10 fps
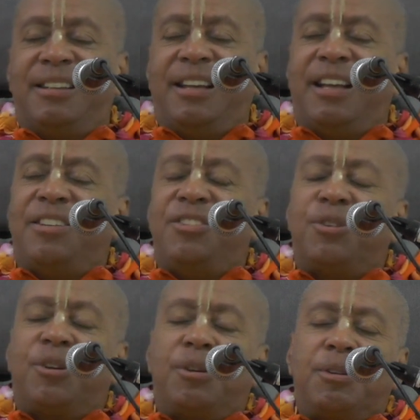in
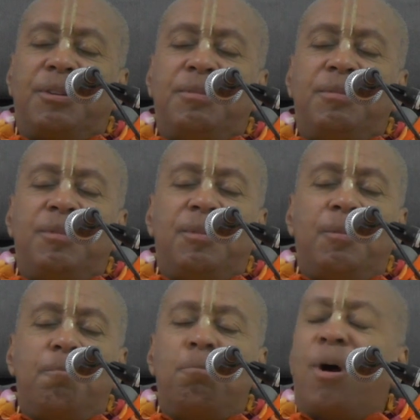your
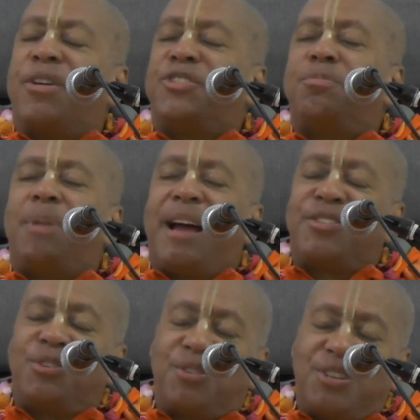march
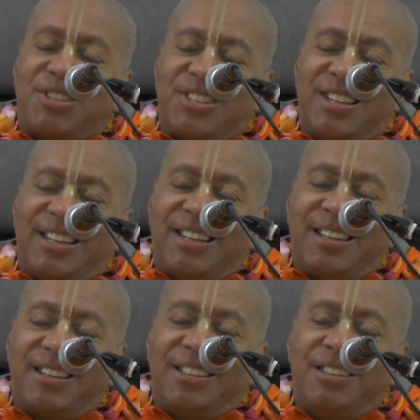back to Krishna,
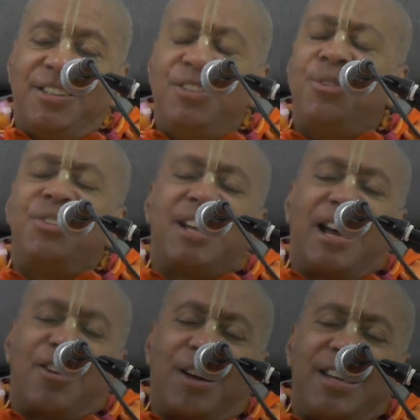use
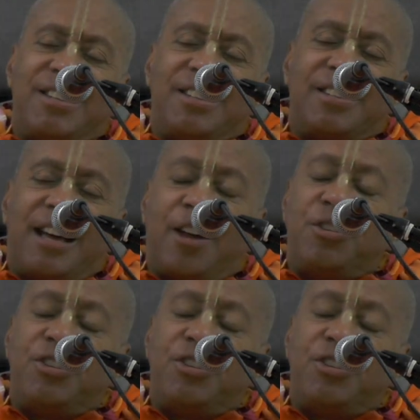that crisis how to